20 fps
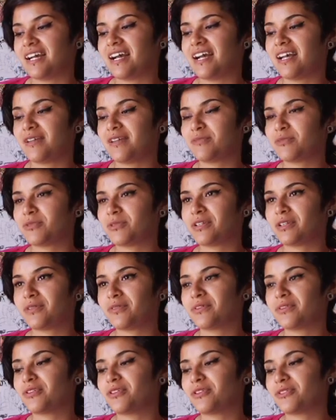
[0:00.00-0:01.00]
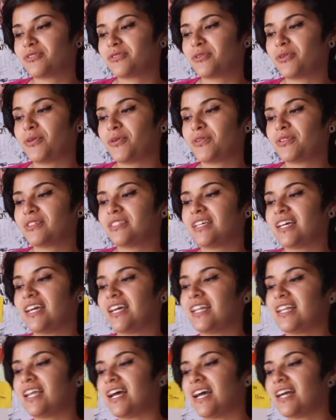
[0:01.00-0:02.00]
I'm 21 years old
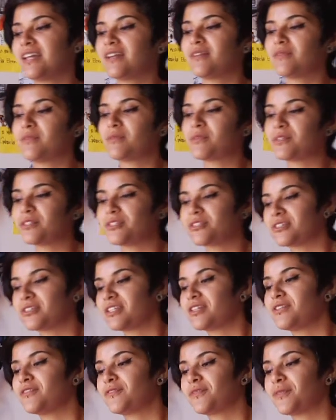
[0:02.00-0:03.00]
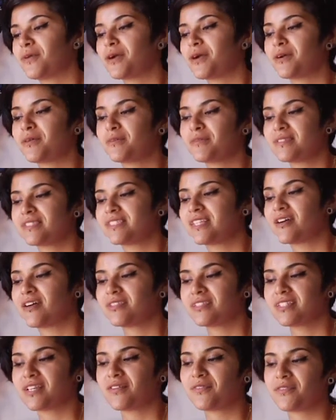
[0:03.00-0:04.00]
and I am originally from
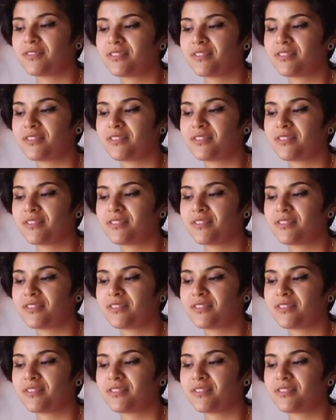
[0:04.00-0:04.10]
South San